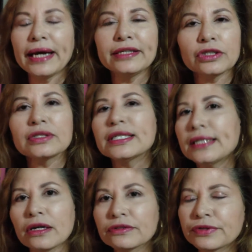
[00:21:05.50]
to try
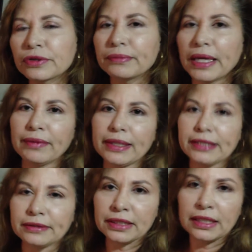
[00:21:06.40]
something else from
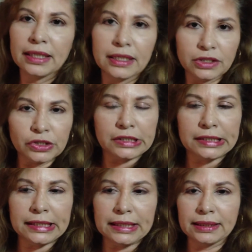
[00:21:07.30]
Maybelline to
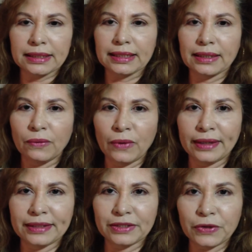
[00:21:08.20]
see
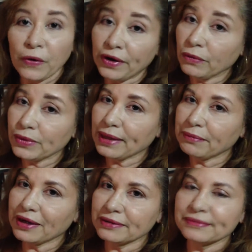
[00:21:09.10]
what is going on with
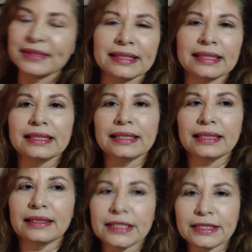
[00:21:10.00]
the brand.
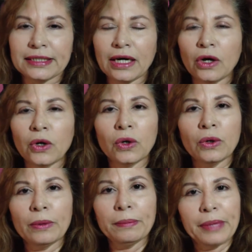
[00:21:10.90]

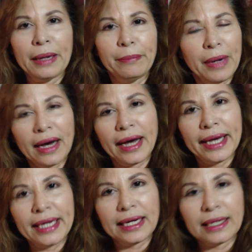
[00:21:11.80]
So, bye
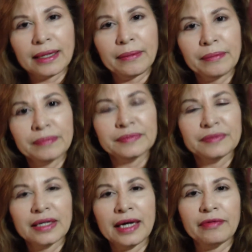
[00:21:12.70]
bye. Um,
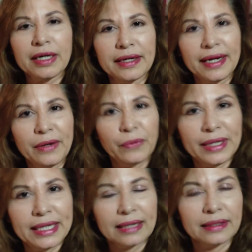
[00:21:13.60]
have a great
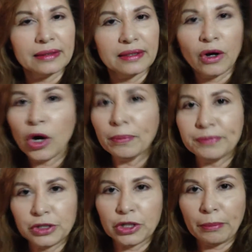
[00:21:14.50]
week and I
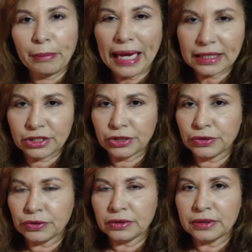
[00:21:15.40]
hope you come back
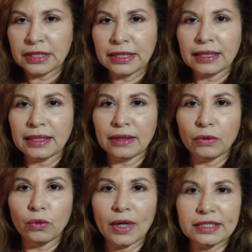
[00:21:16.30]
soon
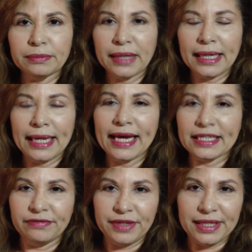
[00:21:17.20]
and watch my
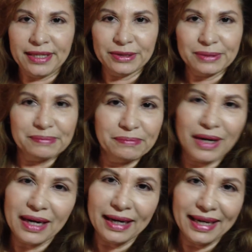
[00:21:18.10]
next videos.
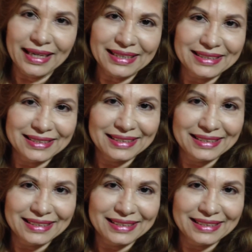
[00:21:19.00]
Bye.